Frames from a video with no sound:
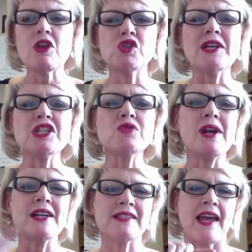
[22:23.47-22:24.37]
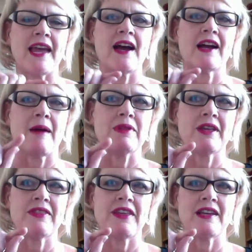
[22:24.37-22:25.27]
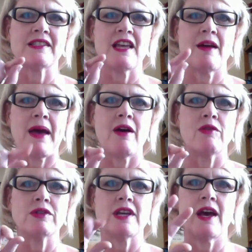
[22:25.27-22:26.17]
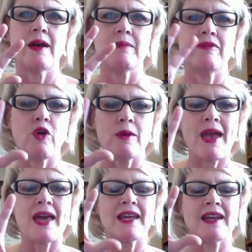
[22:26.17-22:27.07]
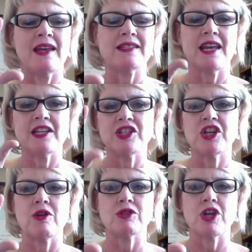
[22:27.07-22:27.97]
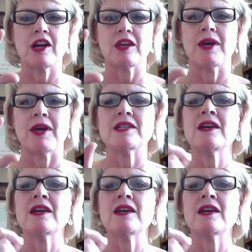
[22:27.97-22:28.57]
I just wanted to say a couple of things about formatting it into your own document.